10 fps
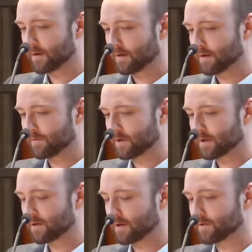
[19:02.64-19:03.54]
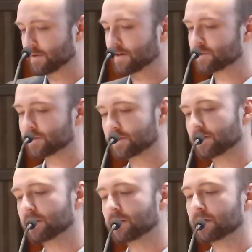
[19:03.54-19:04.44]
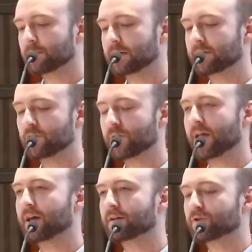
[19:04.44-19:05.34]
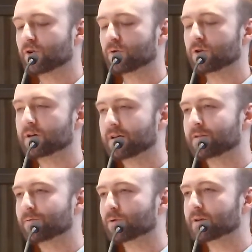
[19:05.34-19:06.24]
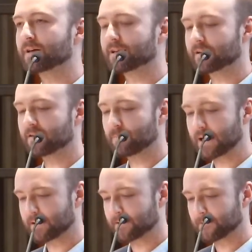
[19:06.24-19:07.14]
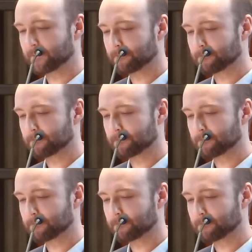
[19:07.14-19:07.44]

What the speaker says: of a contradiction because you can't go looking for the unexpected.